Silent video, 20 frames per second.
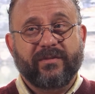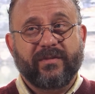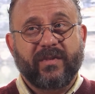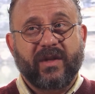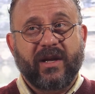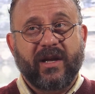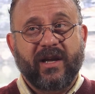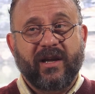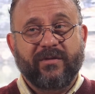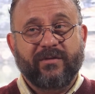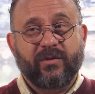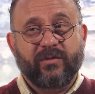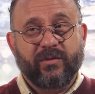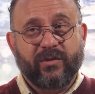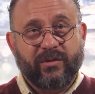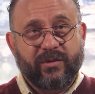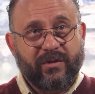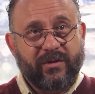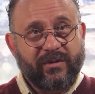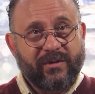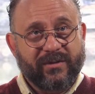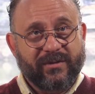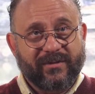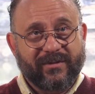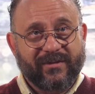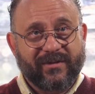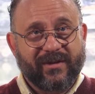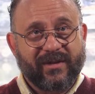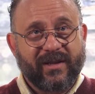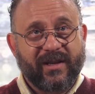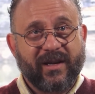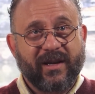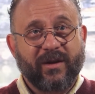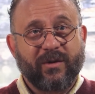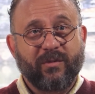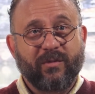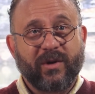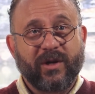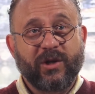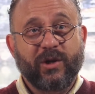I have a rule
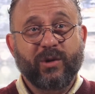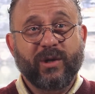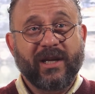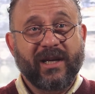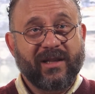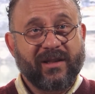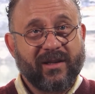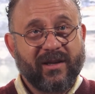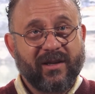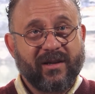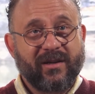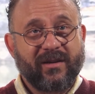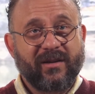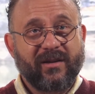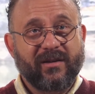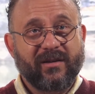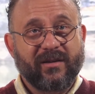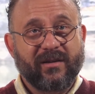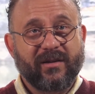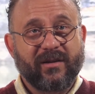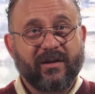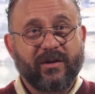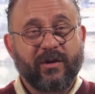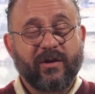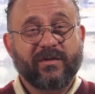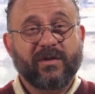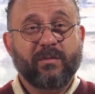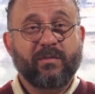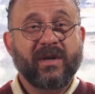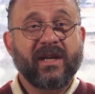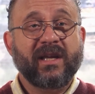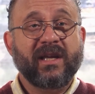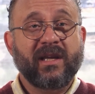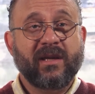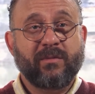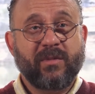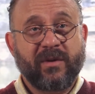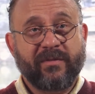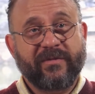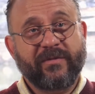that when you get there, you have to pick
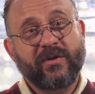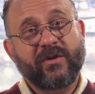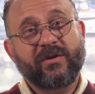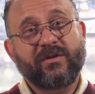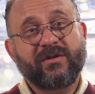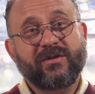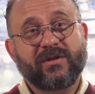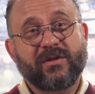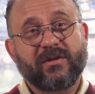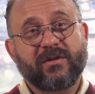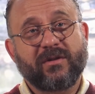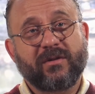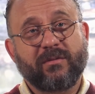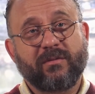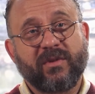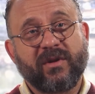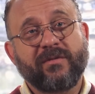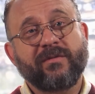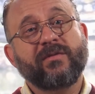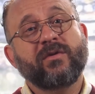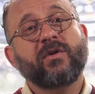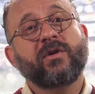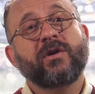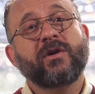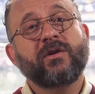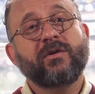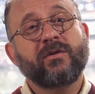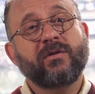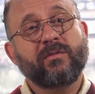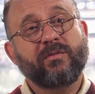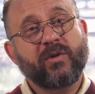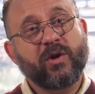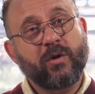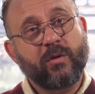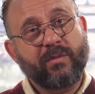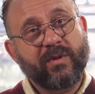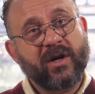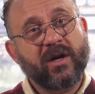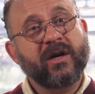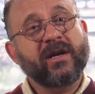him up first before you go
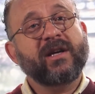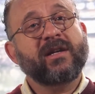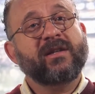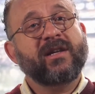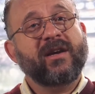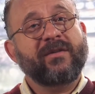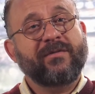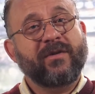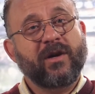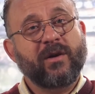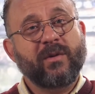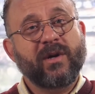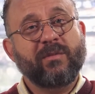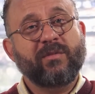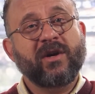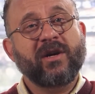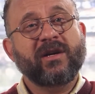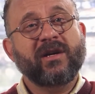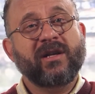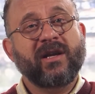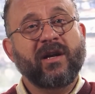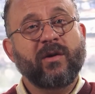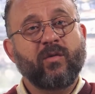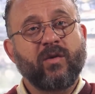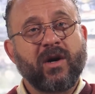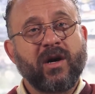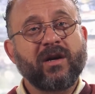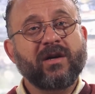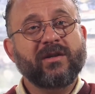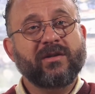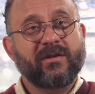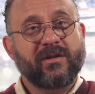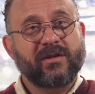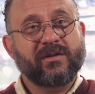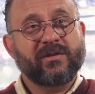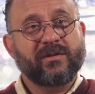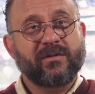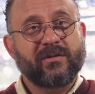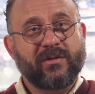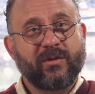park at that faraway parking lot and walk to
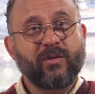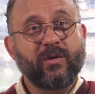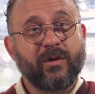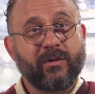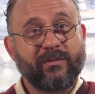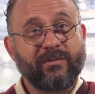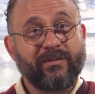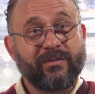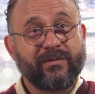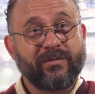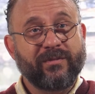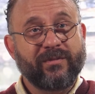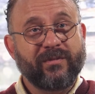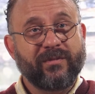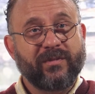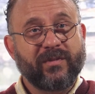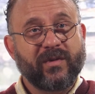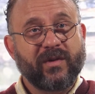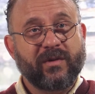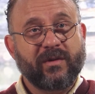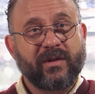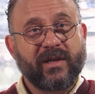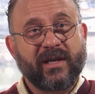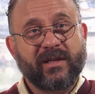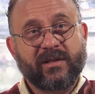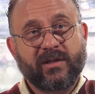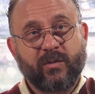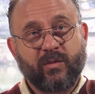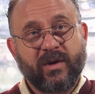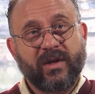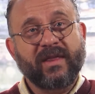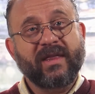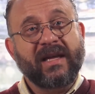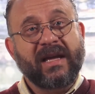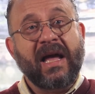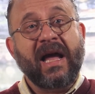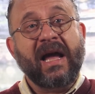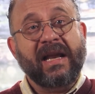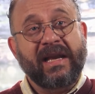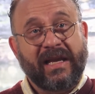his dorm. So that's the one thing
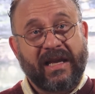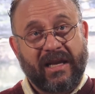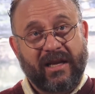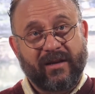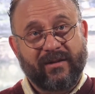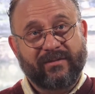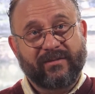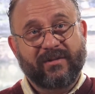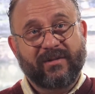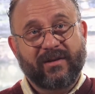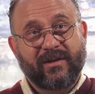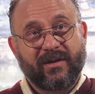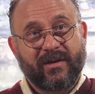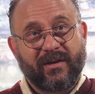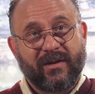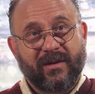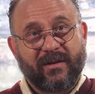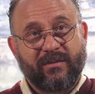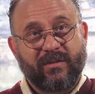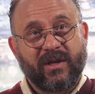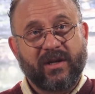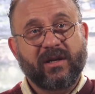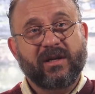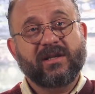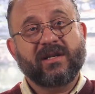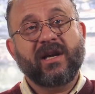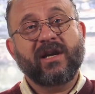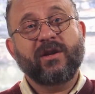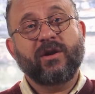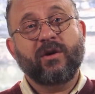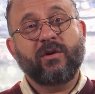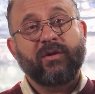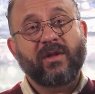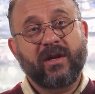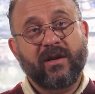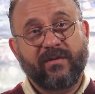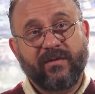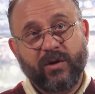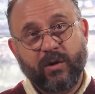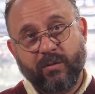I need, because I know that
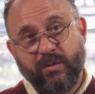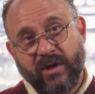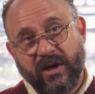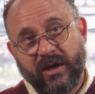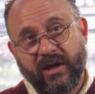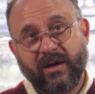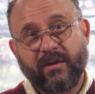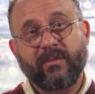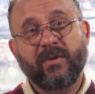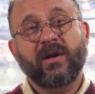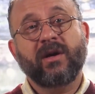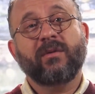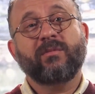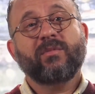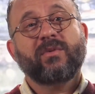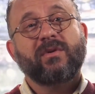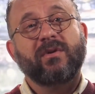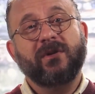if you pick him up,